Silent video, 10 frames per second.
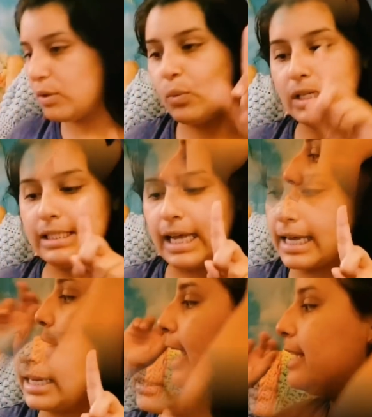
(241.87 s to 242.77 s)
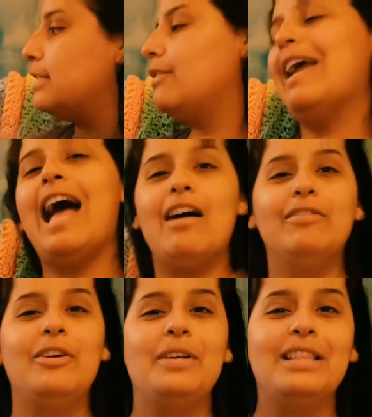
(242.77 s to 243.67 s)
Give me 1 second. Okay, so I
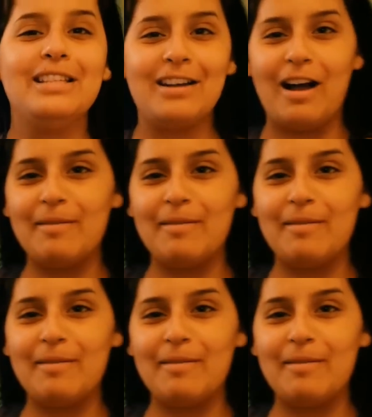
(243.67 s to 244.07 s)
have loaded the